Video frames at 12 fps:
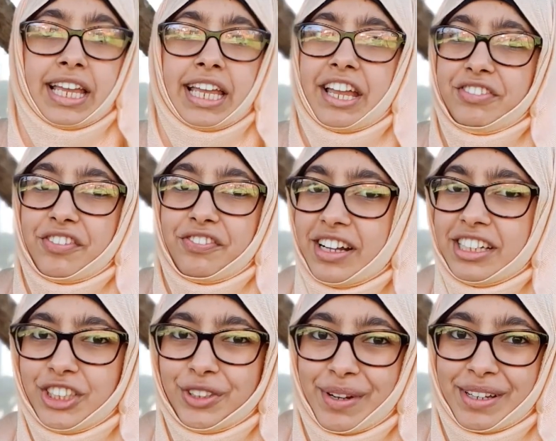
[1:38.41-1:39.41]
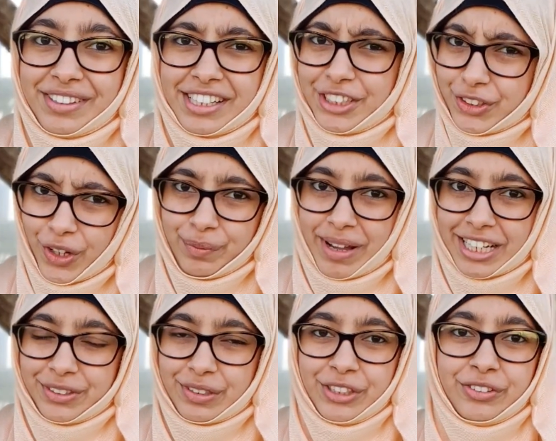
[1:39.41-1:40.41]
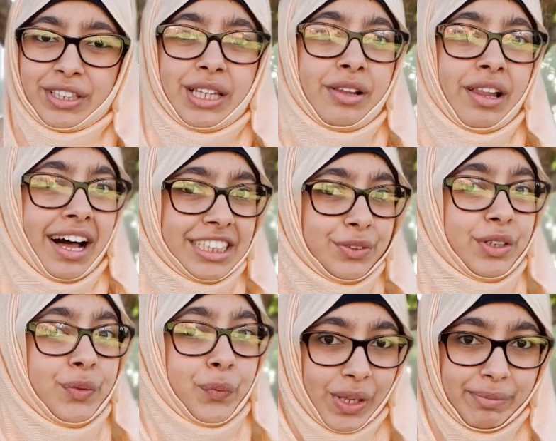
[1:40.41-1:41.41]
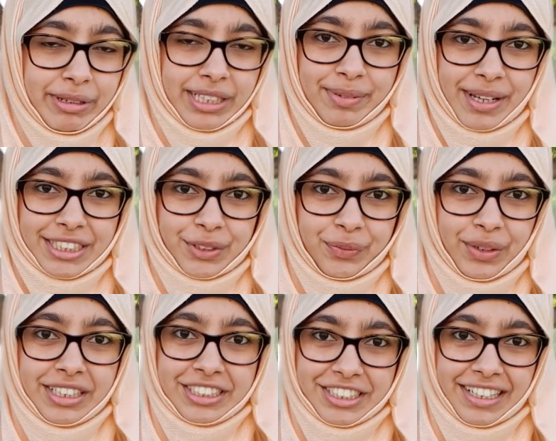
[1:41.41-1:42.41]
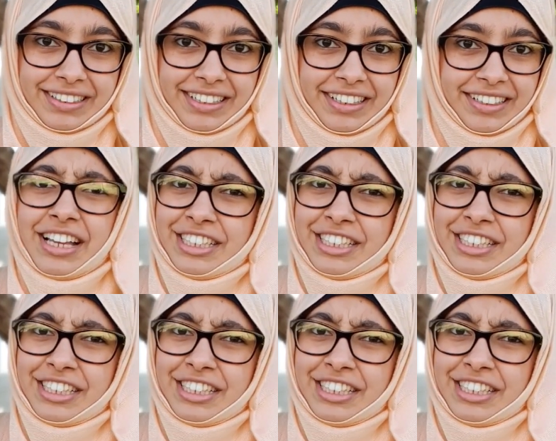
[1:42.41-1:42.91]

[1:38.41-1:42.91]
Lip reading: If the first 2 methods don't match with you, then the last one will be the best one, inshallah.